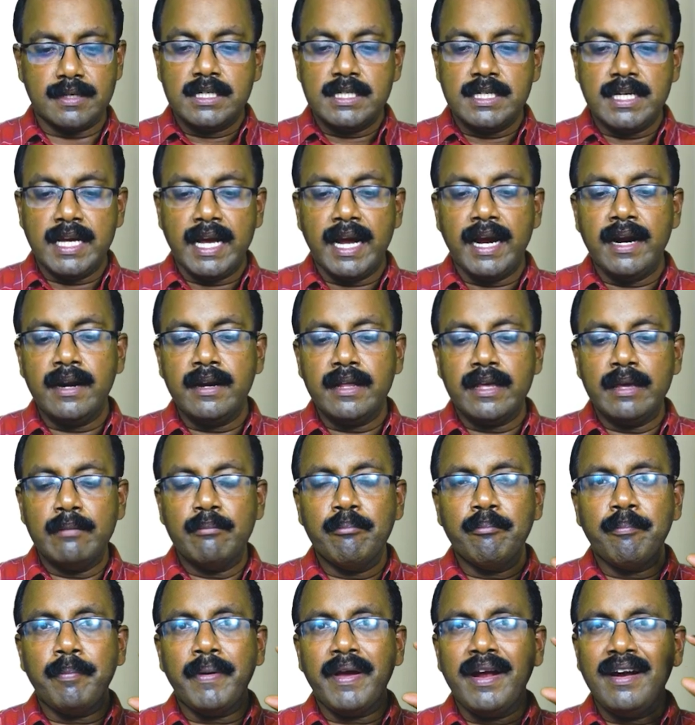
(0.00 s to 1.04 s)
She had
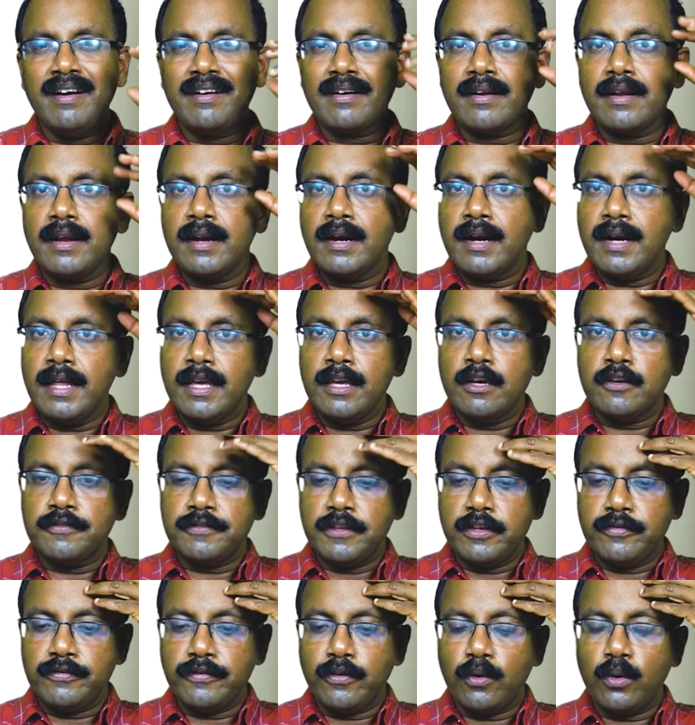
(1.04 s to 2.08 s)
impaired wrinkling of
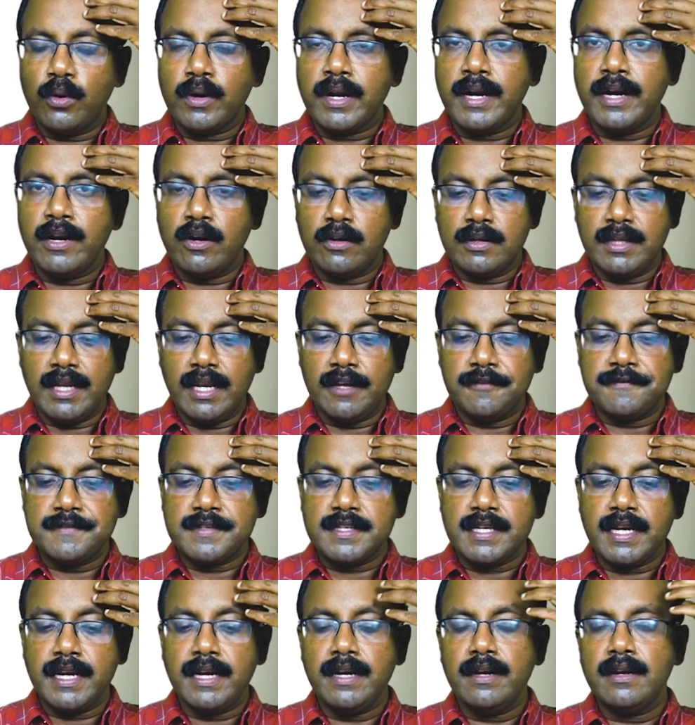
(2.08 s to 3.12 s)
the forehead on the left
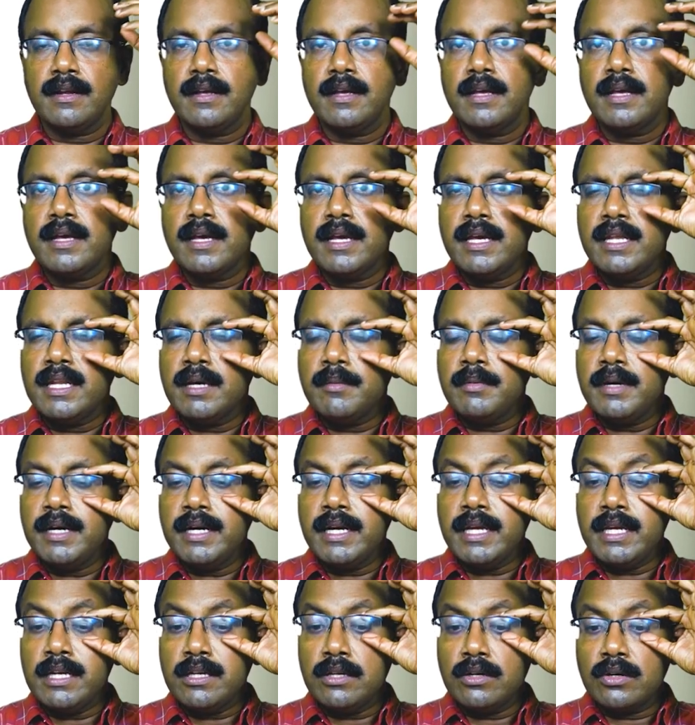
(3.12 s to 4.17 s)
side,
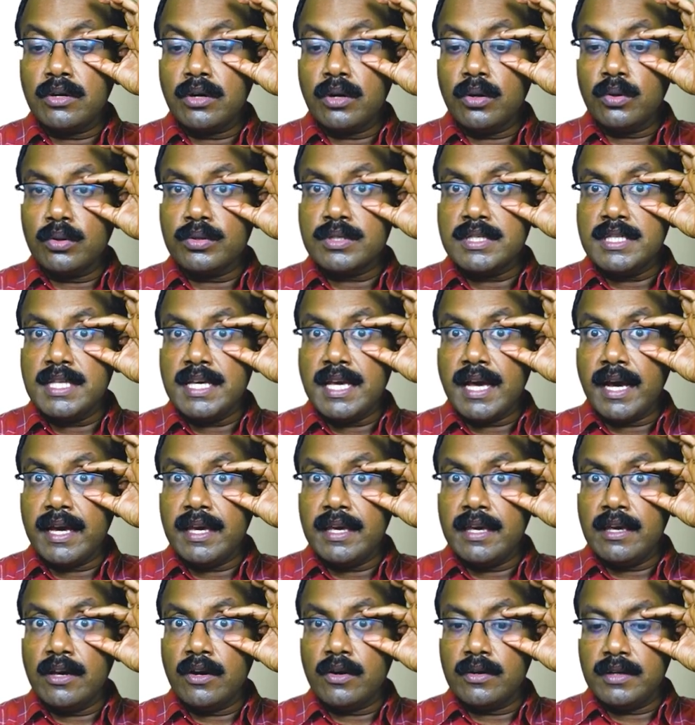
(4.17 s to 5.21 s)
inability to close the
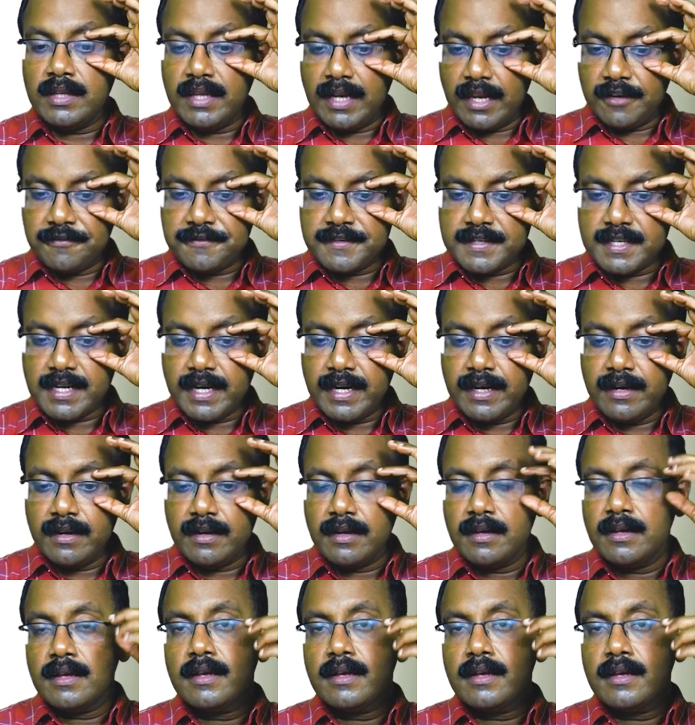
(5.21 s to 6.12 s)
eye on the left side,